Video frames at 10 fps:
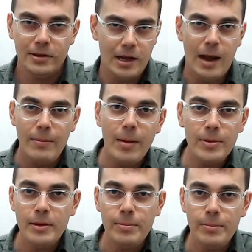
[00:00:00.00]
I'm not
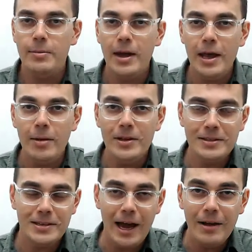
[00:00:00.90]
being paid by Hetman's,
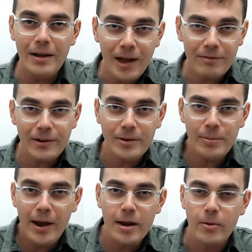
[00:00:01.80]
I'm not funded
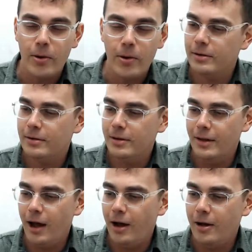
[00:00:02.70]
by anyone.
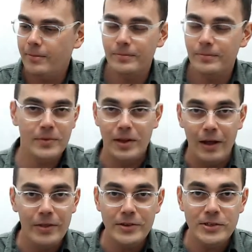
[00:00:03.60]

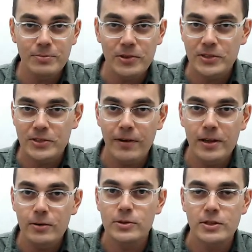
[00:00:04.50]
This is the stuff I
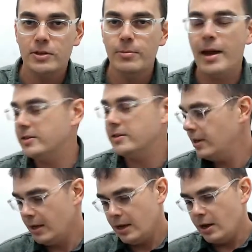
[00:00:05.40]
use, it's the best.
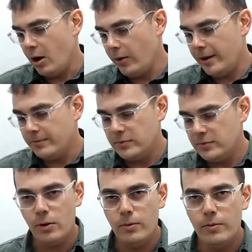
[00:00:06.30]
Okay,
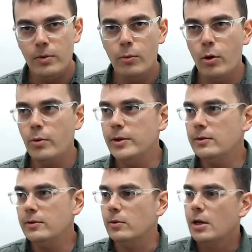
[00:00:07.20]
so what do we do?